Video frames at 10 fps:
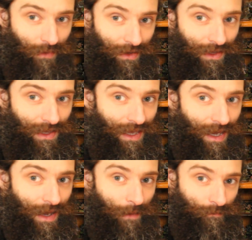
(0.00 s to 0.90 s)
my
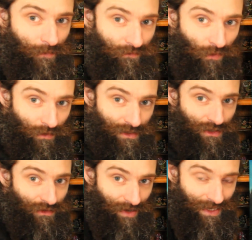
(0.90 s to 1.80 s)

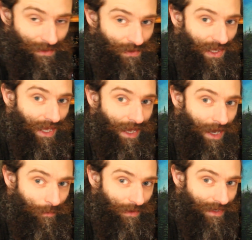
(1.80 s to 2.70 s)
forest terrain up